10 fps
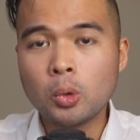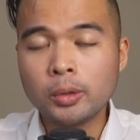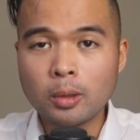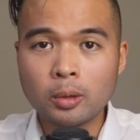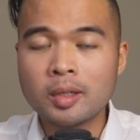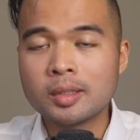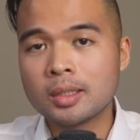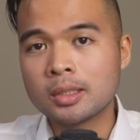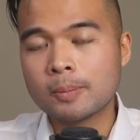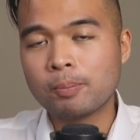who the audience
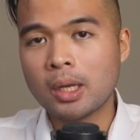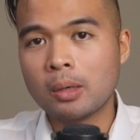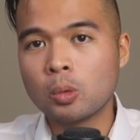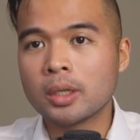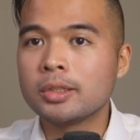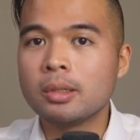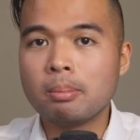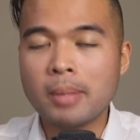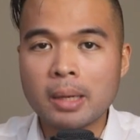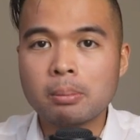is and what is the
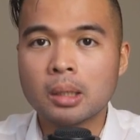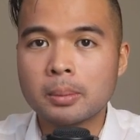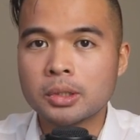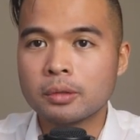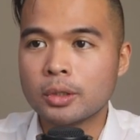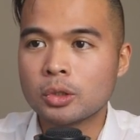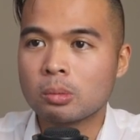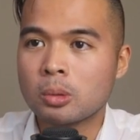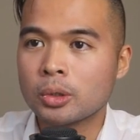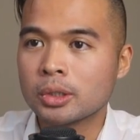main purpose of this
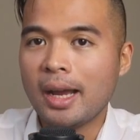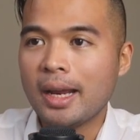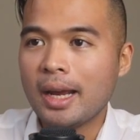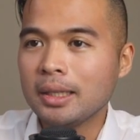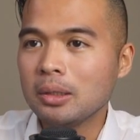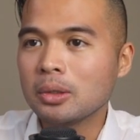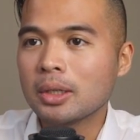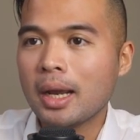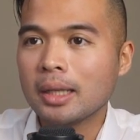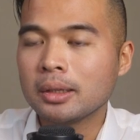report, I had a
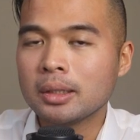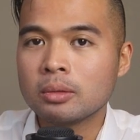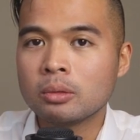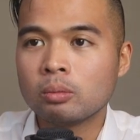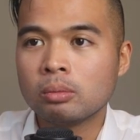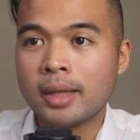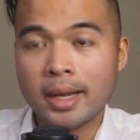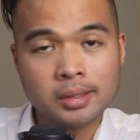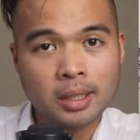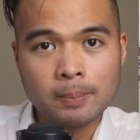look at the
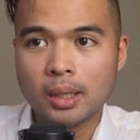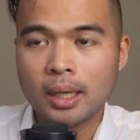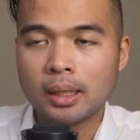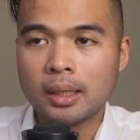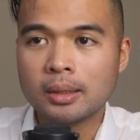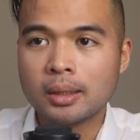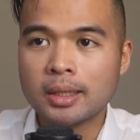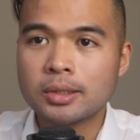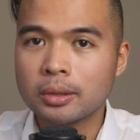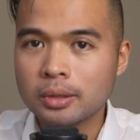data and I
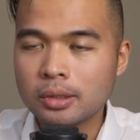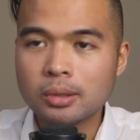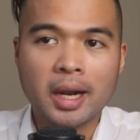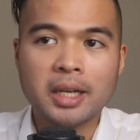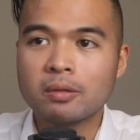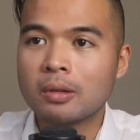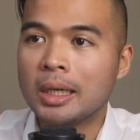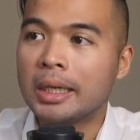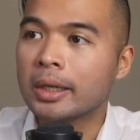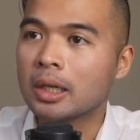started to kind of
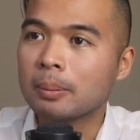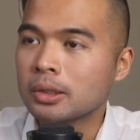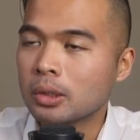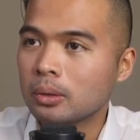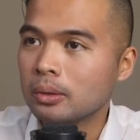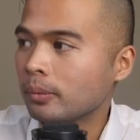clean it up. So